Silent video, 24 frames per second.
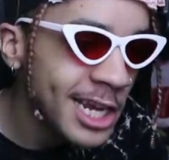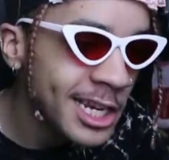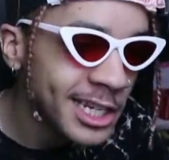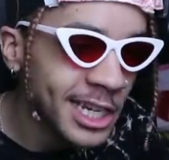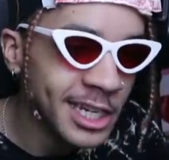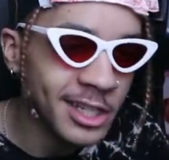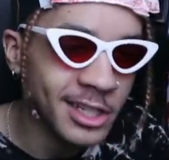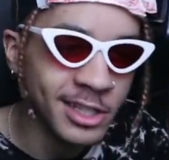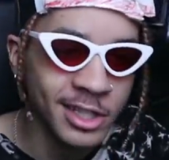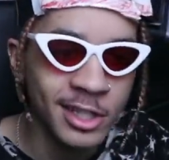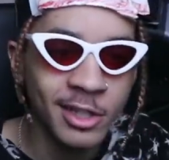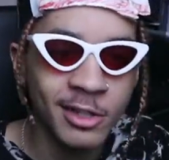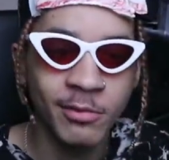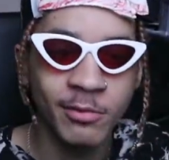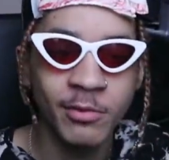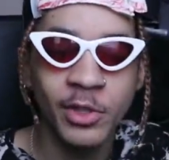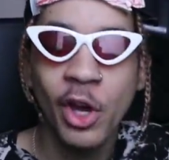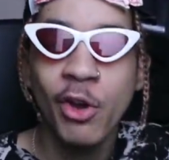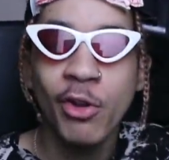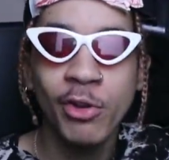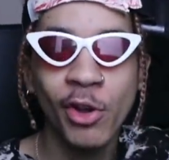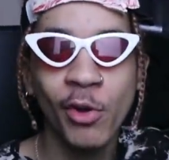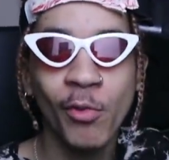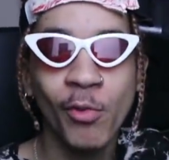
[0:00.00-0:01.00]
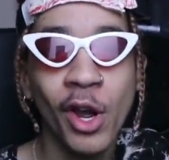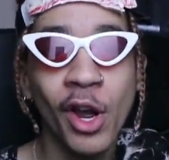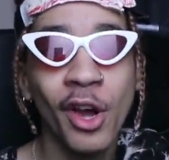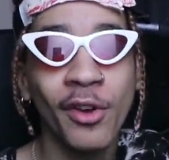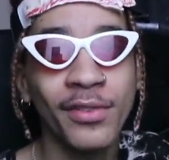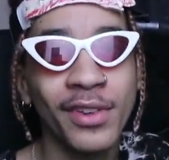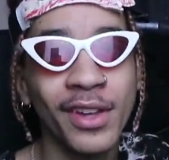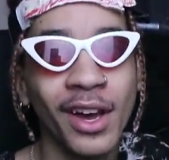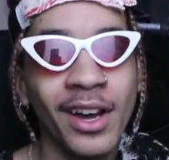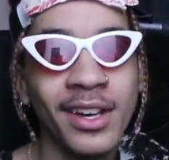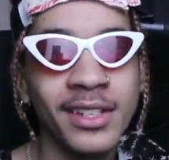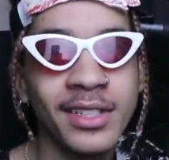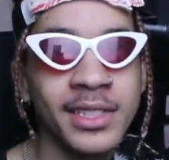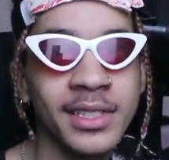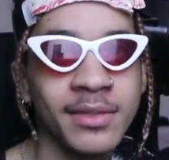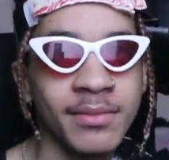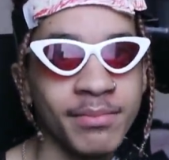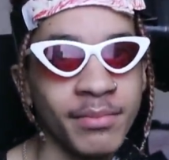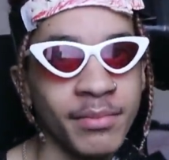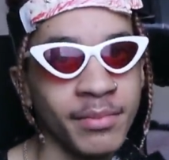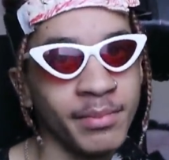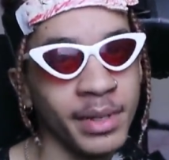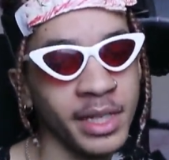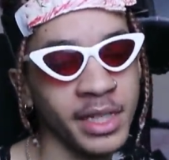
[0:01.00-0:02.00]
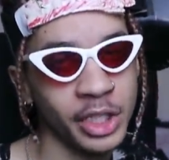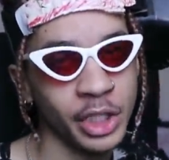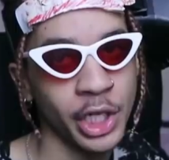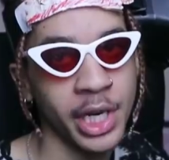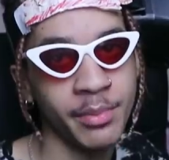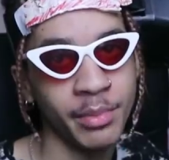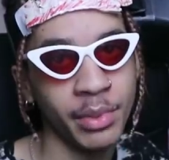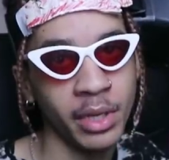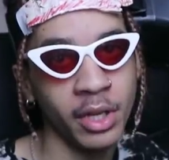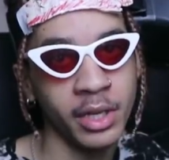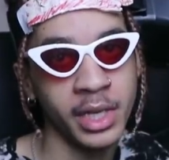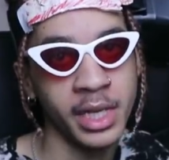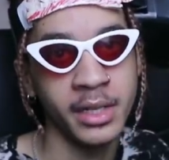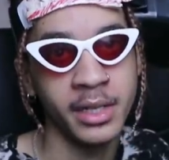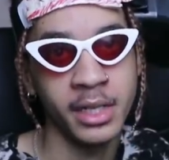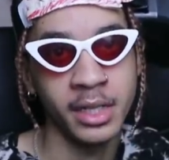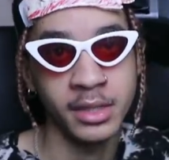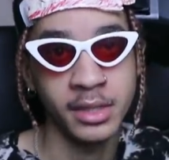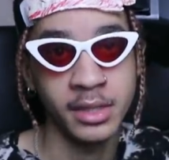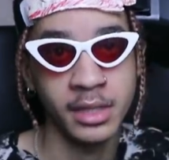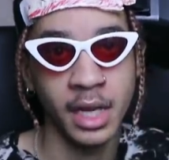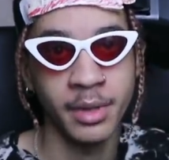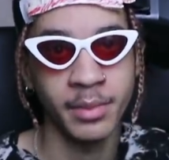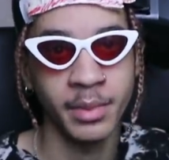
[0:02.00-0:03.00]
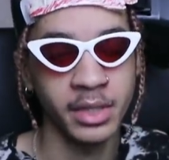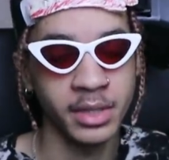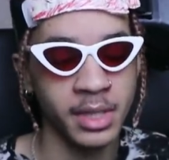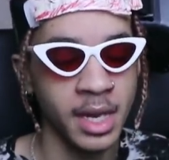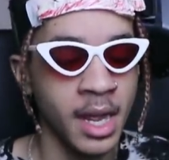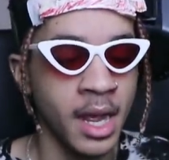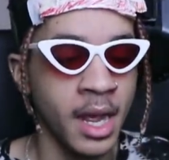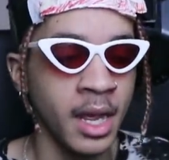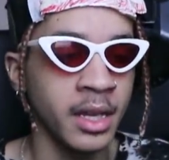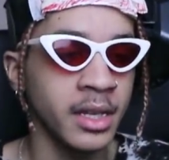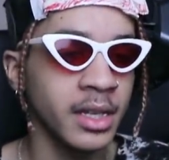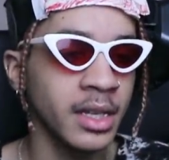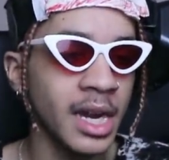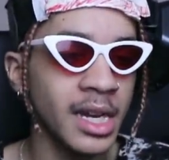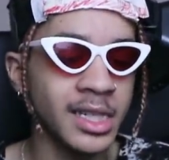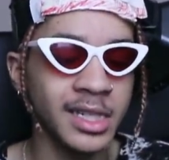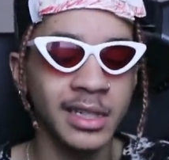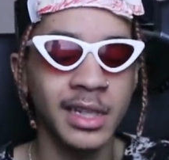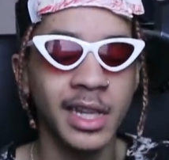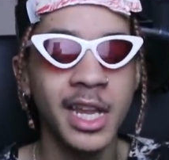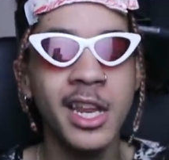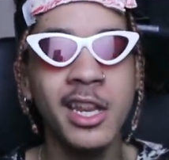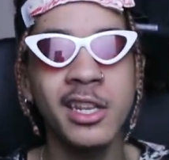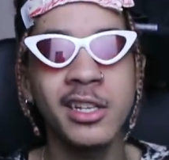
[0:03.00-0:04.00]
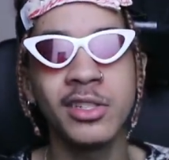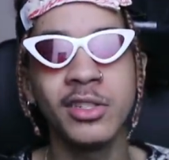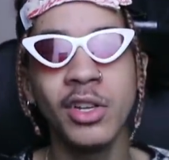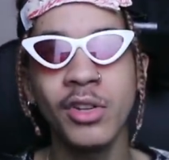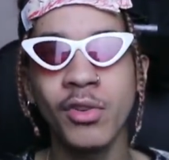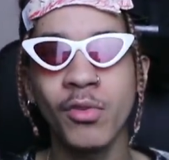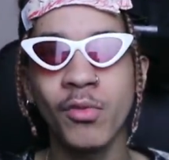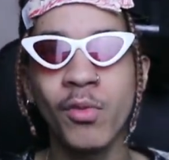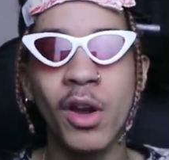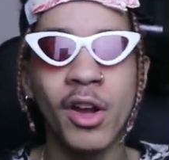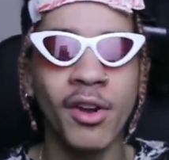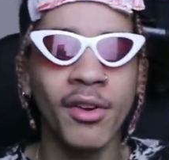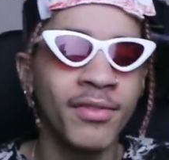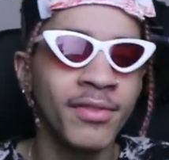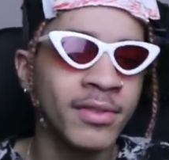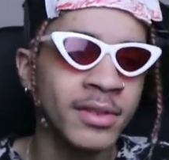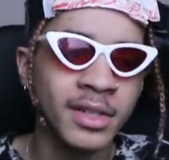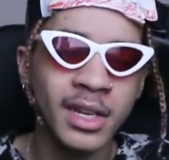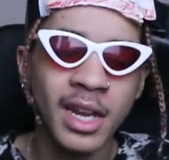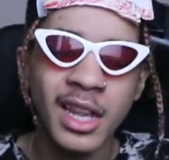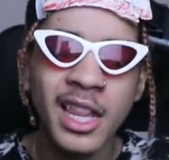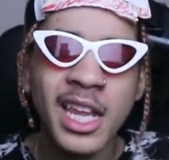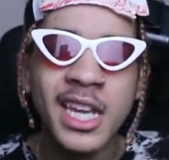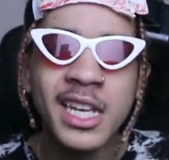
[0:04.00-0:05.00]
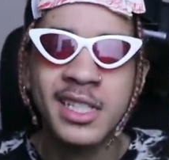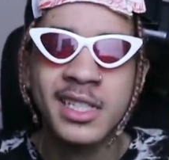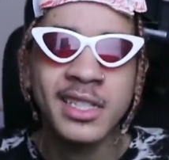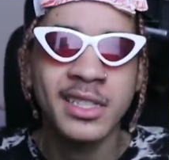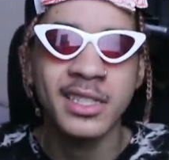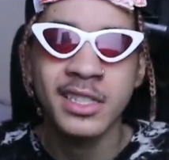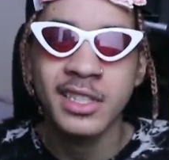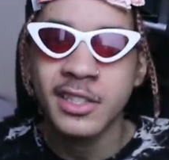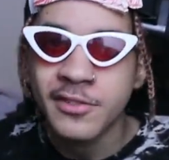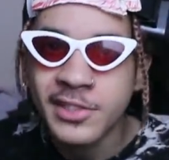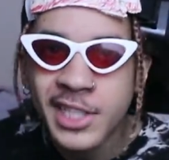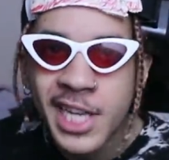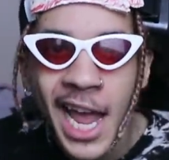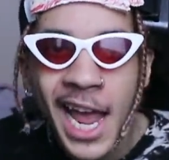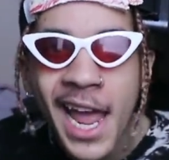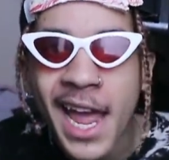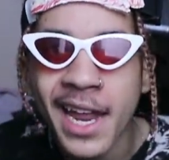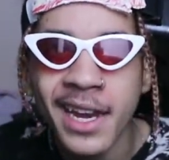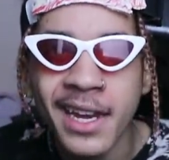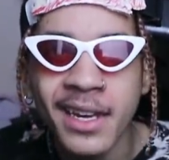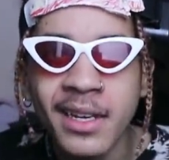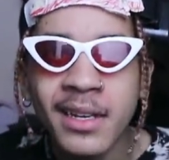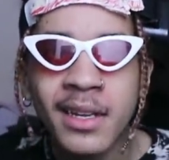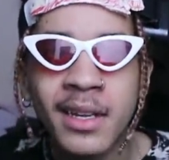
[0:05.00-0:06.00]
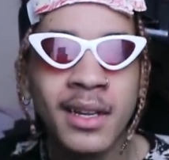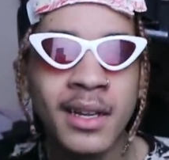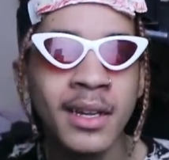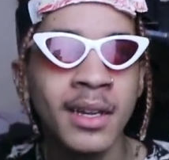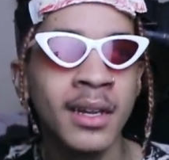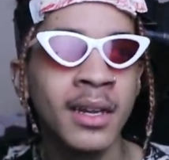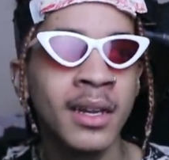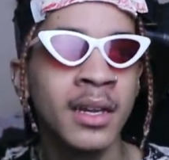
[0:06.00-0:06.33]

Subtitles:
Ladies, know your worth, guys. Big Chad Balarke type guys. Guys, ladies, know your worth. At least 10.